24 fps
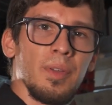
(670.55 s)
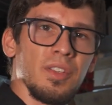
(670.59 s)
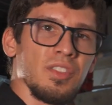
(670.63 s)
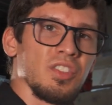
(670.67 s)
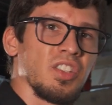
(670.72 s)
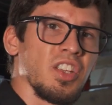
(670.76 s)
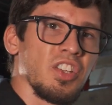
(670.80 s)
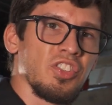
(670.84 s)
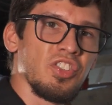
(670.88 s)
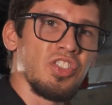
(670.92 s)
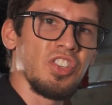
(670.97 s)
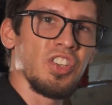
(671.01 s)

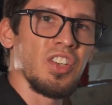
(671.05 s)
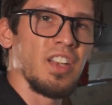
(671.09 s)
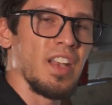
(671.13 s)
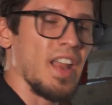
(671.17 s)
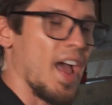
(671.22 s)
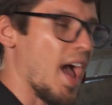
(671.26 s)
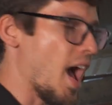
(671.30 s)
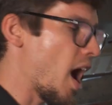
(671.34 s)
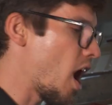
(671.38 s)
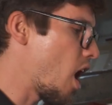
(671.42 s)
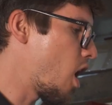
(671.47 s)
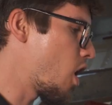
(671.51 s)
position
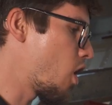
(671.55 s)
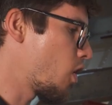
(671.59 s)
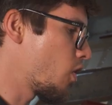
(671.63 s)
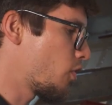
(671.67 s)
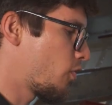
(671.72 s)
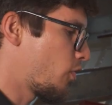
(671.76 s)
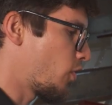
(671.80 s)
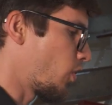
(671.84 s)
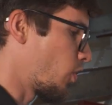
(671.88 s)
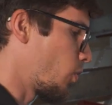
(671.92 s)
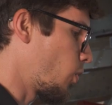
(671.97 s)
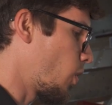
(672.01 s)
now
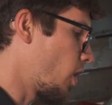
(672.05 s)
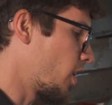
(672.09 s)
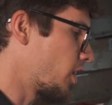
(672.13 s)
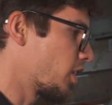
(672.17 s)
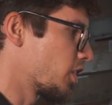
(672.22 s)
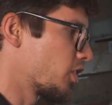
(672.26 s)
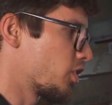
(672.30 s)
for what